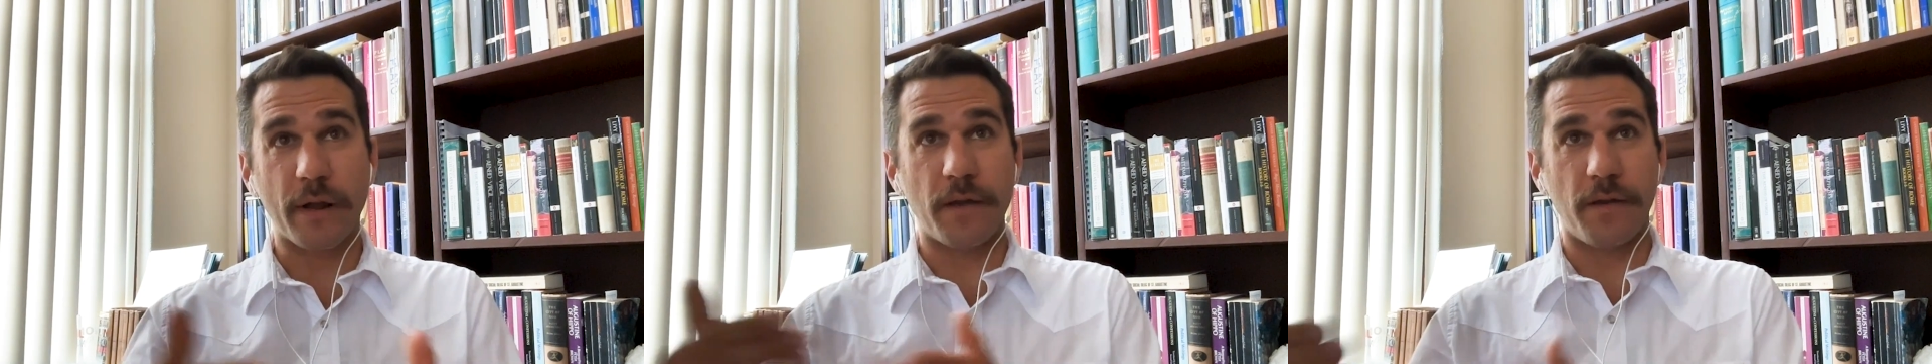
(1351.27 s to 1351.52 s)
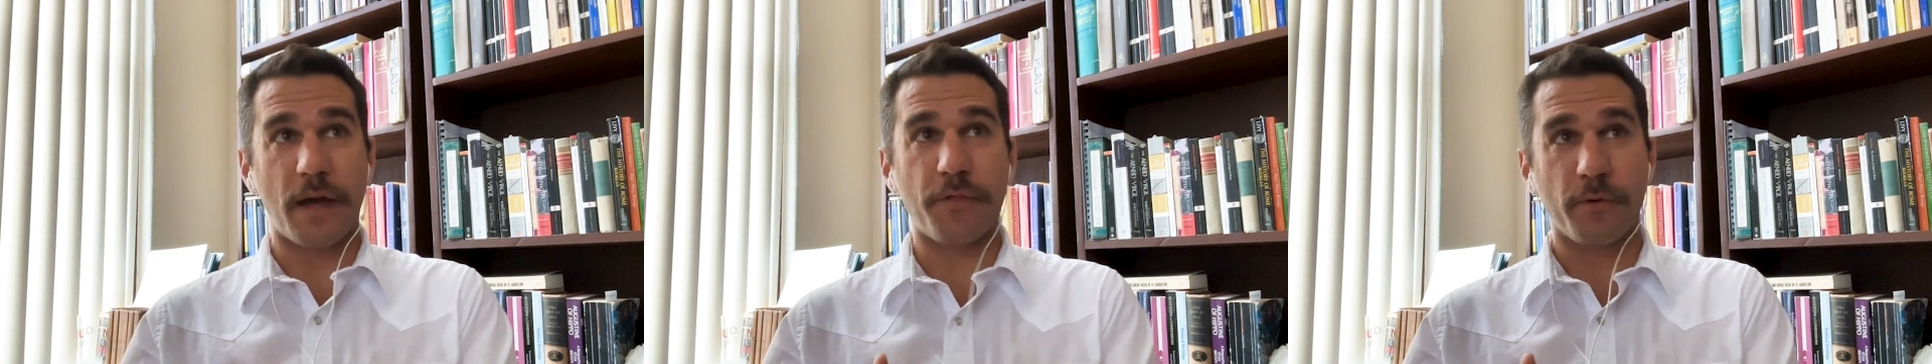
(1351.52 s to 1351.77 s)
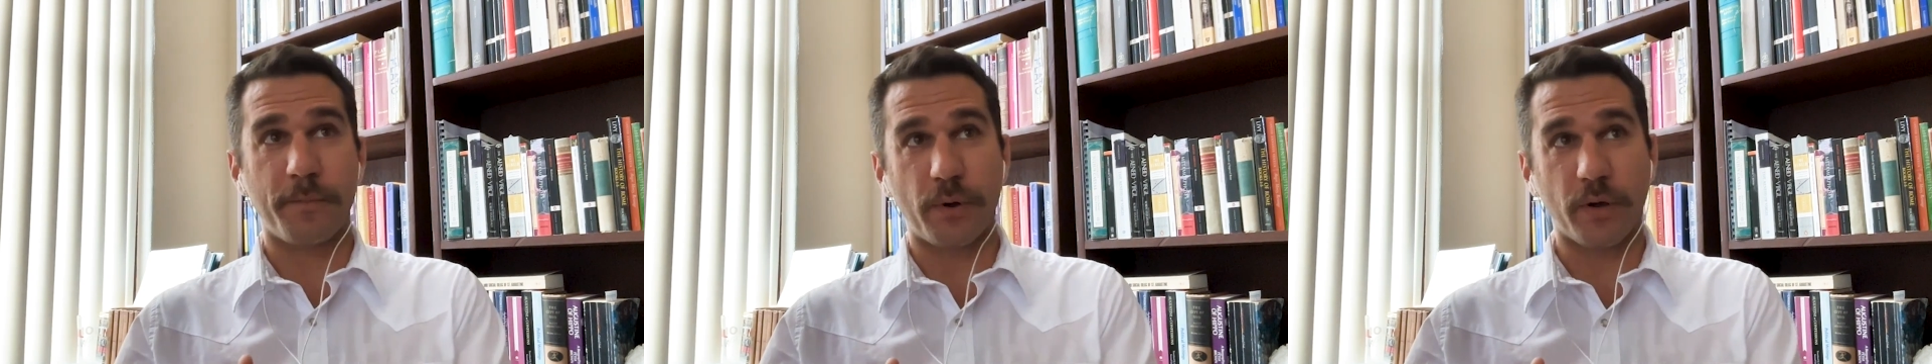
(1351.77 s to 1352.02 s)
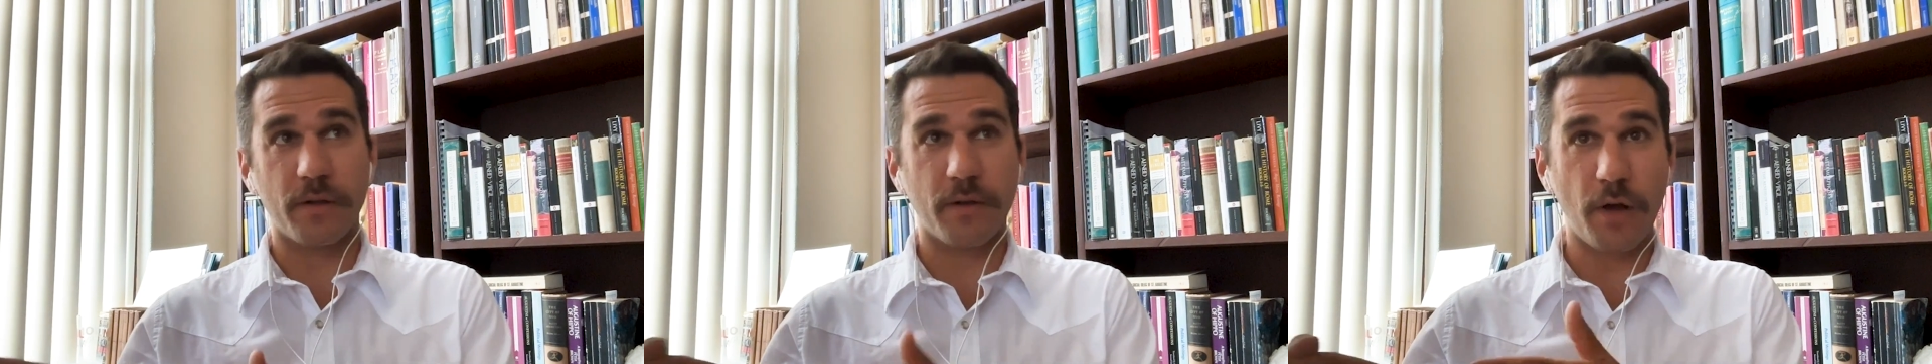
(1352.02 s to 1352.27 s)
another
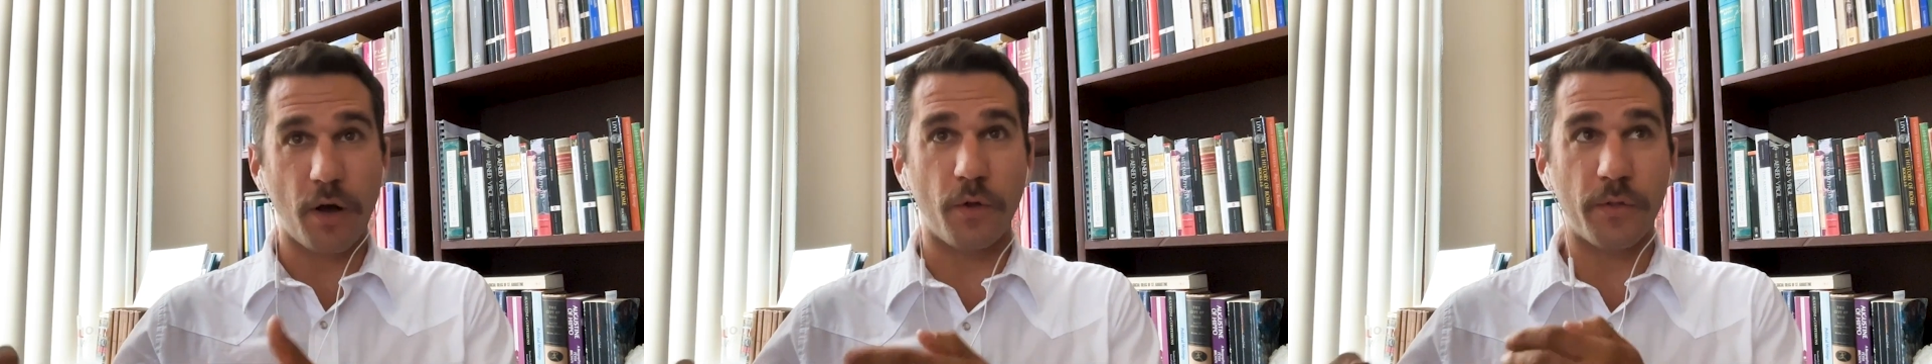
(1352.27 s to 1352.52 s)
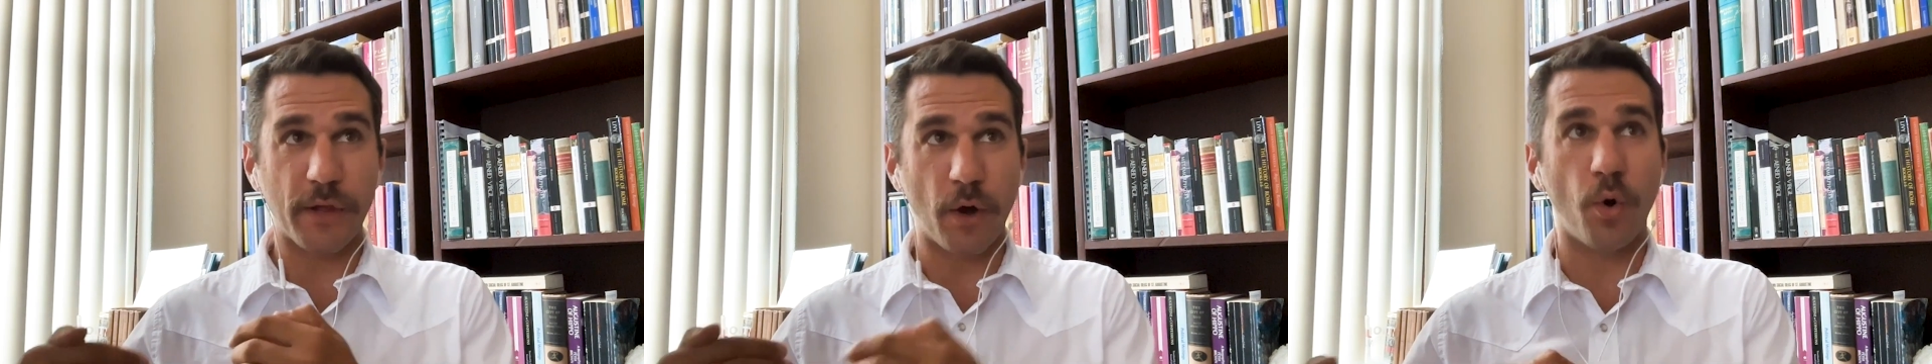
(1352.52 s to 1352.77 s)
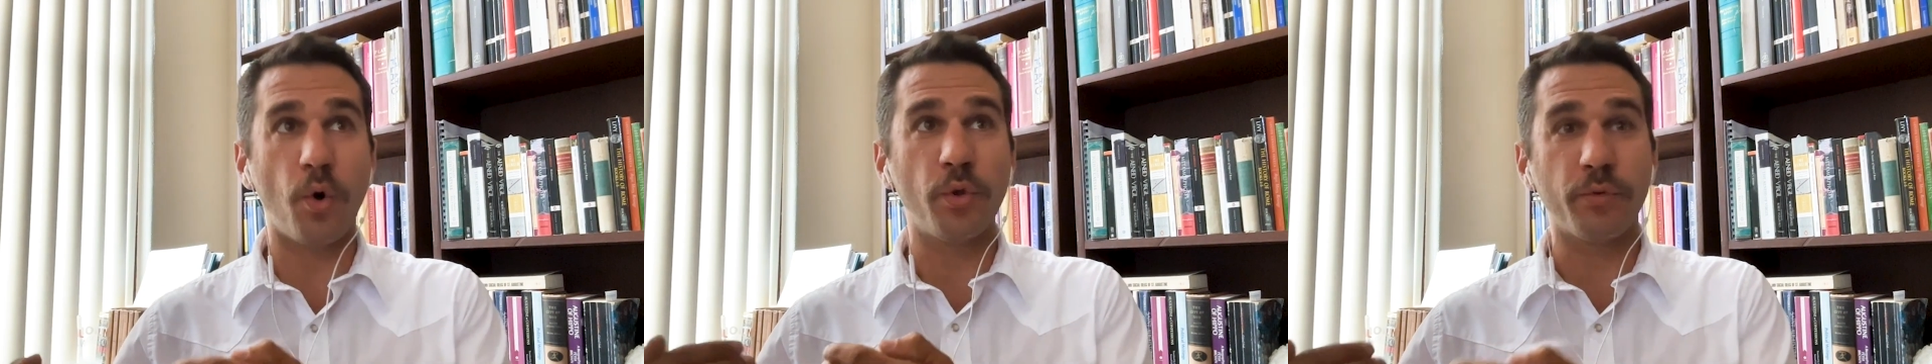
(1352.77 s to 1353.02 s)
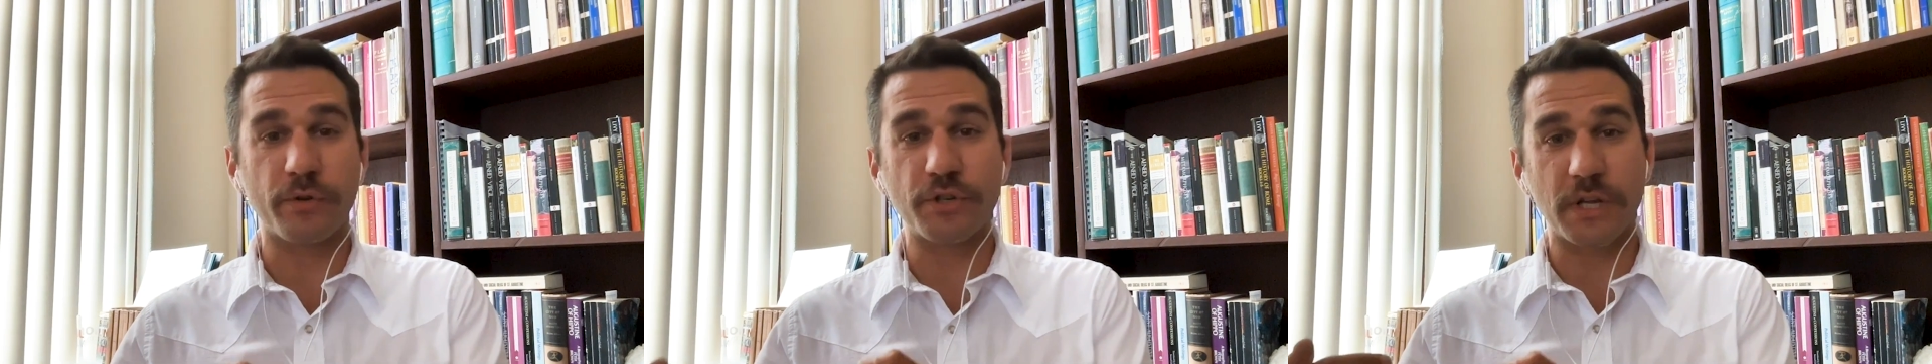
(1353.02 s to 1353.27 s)
book called The Old
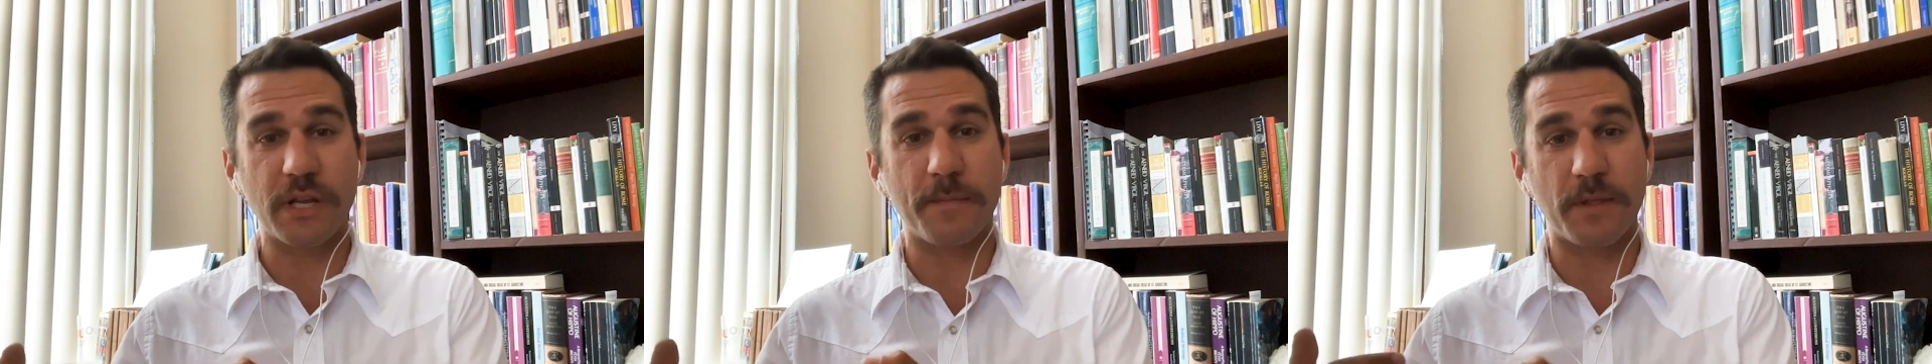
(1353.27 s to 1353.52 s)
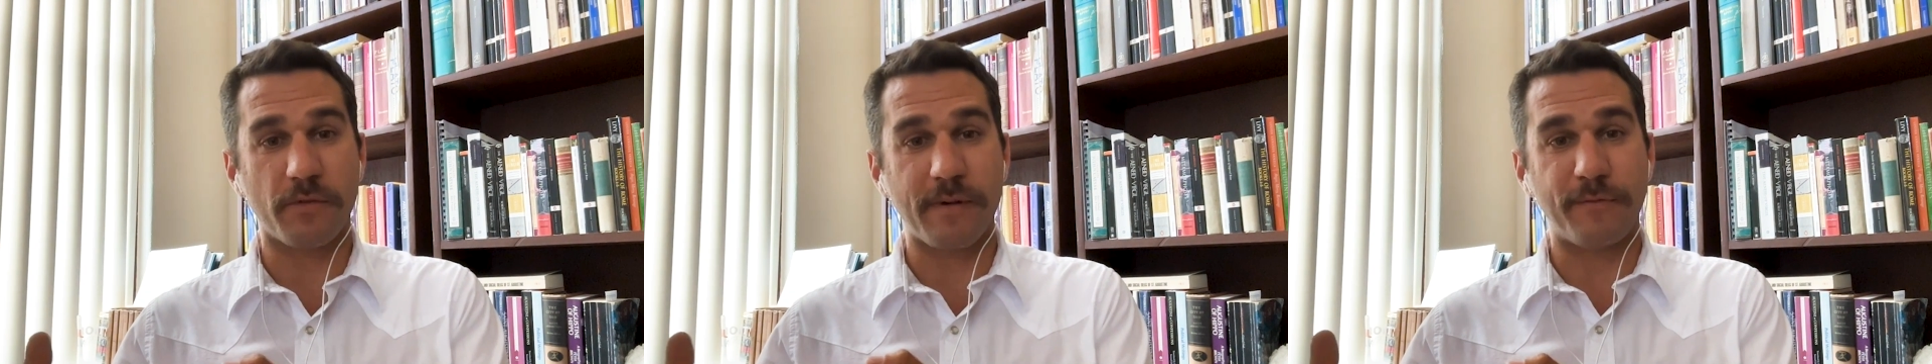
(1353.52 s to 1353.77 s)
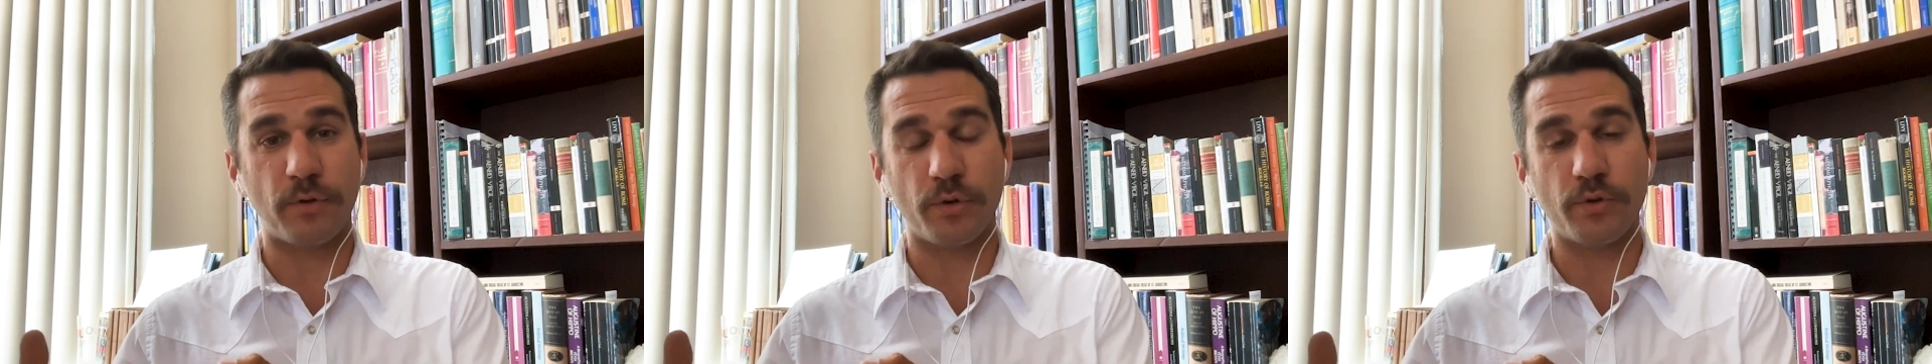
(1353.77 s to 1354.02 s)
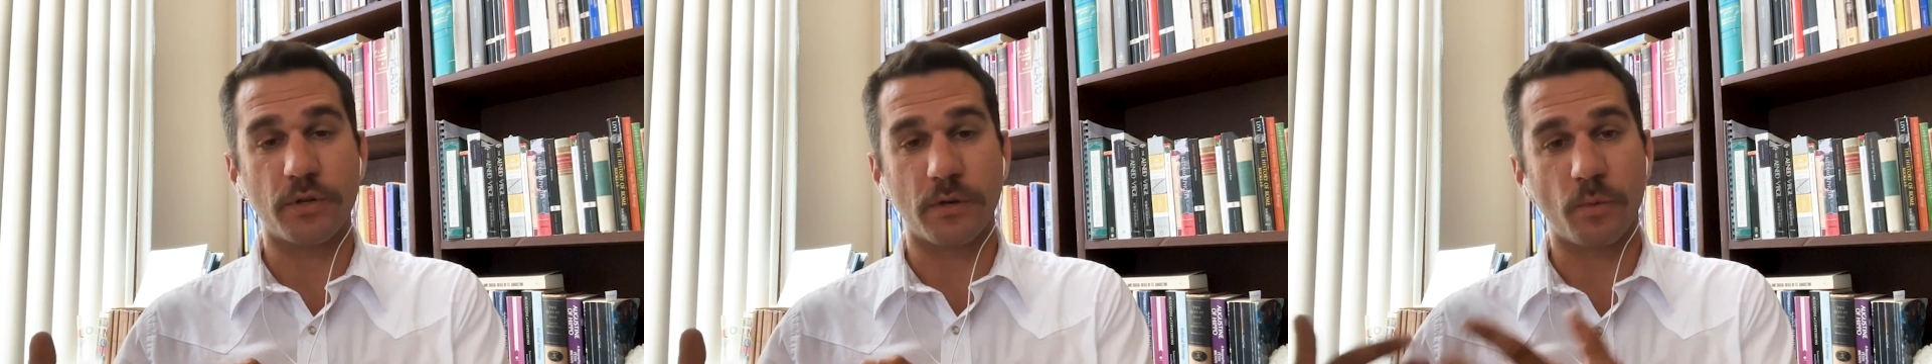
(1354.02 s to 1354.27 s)
Regime and the Revolution,